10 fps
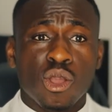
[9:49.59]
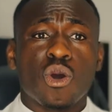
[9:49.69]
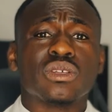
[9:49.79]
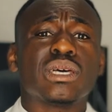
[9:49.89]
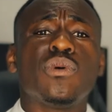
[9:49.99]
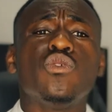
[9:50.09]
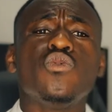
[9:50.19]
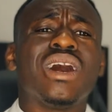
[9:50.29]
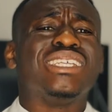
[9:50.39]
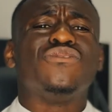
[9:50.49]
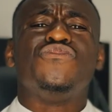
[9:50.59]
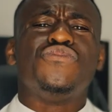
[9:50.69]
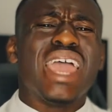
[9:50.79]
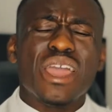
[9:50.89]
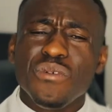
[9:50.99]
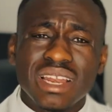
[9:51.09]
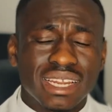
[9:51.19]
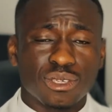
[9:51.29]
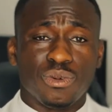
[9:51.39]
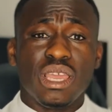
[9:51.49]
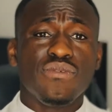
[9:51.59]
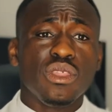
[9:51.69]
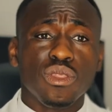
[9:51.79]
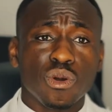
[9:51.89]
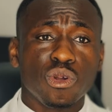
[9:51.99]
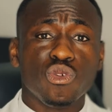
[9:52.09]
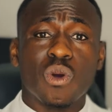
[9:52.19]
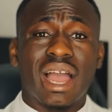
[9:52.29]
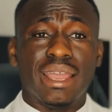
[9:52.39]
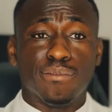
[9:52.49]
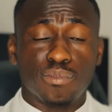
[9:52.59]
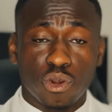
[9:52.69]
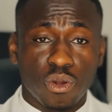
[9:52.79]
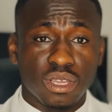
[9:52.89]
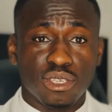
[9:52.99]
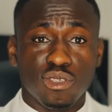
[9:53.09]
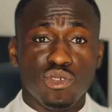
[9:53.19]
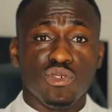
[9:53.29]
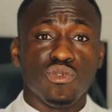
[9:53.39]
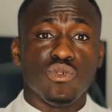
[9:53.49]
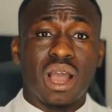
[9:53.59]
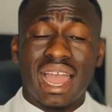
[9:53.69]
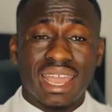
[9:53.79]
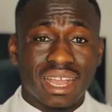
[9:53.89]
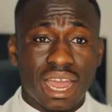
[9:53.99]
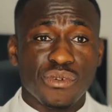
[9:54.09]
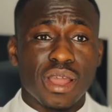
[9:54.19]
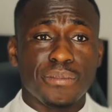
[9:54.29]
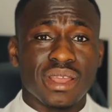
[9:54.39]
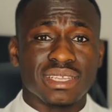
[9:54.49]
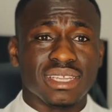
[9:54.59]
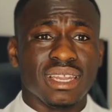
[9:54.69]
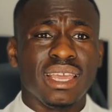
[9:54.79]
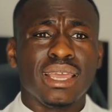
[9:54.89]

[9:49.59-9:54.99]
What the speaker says: or someone who has very little, even though you are employed, you are a career person,